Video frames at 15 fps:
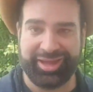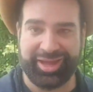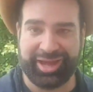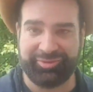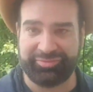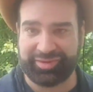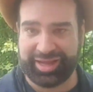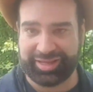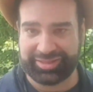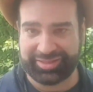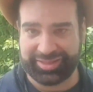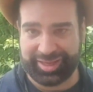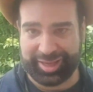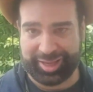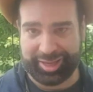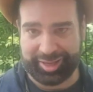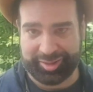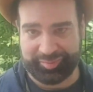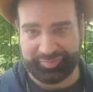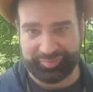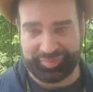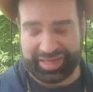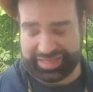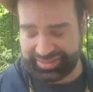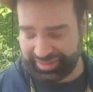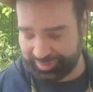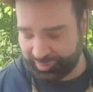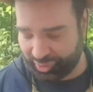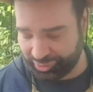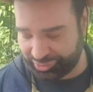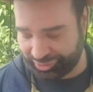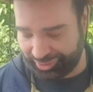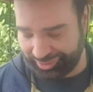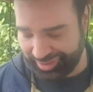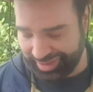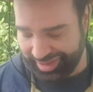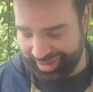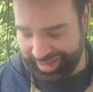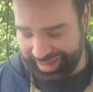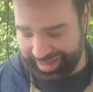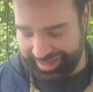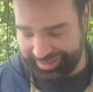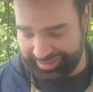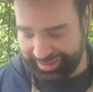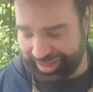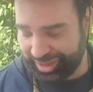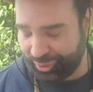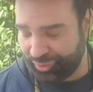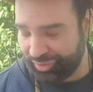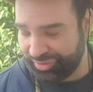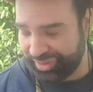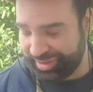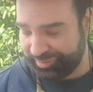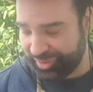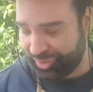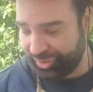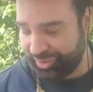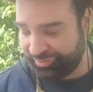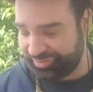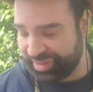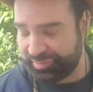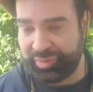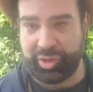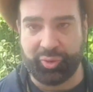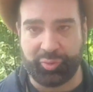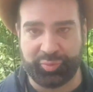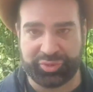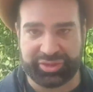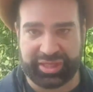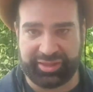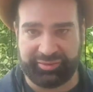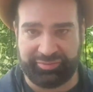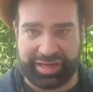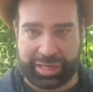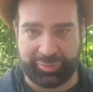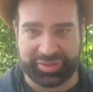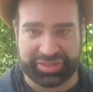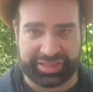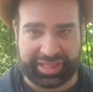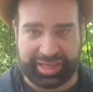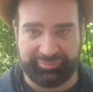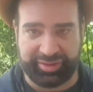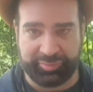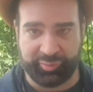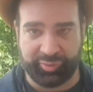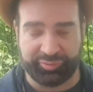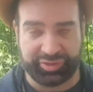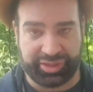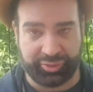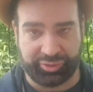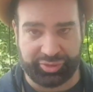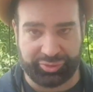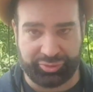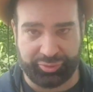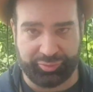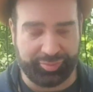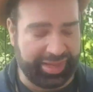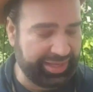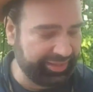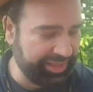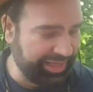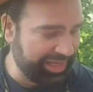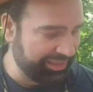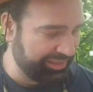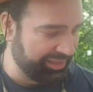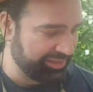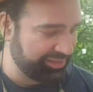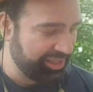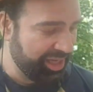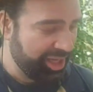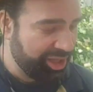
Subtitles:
half-cut plastic bottle and all of the blooms and the flowers that I have removed in order to make the cuttings.